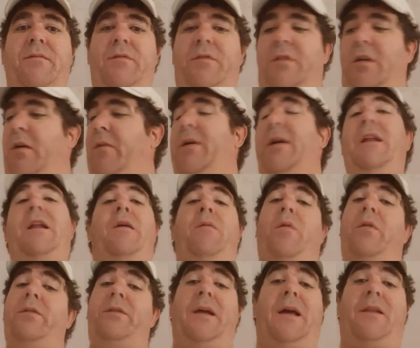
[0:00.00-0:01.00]
So it
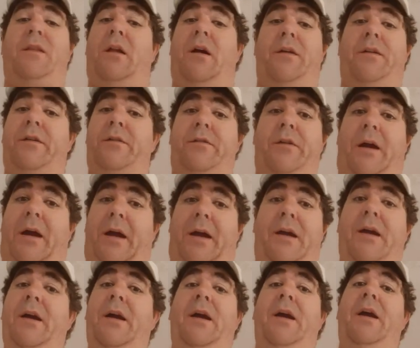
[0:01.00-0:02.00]
won't take long to dry
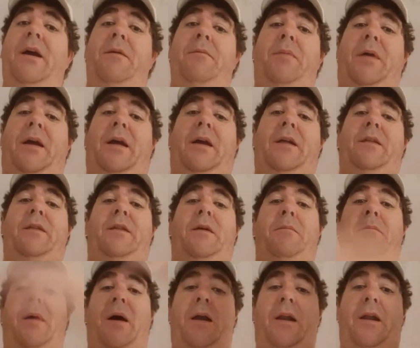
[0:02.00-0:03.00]
because the
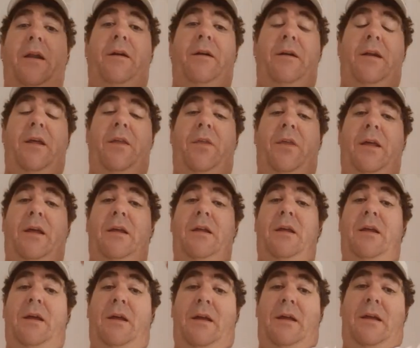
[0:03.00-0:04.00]
mud underneath
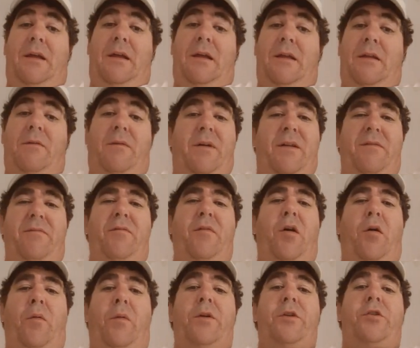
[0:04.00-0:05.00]
it, even
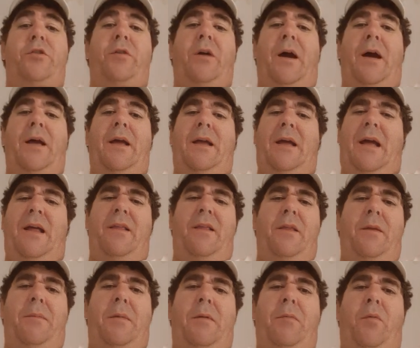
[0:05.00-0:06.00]
though it was dry, it has a
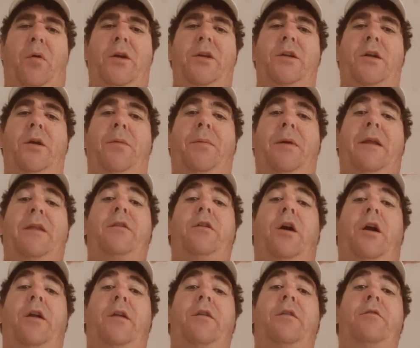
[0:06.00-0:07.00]
little bit of moisture, but it
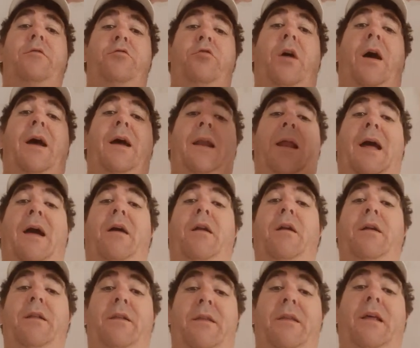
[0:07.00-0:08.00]
started drying out
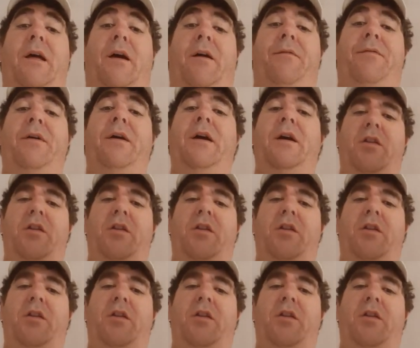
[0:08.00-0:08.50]
itself.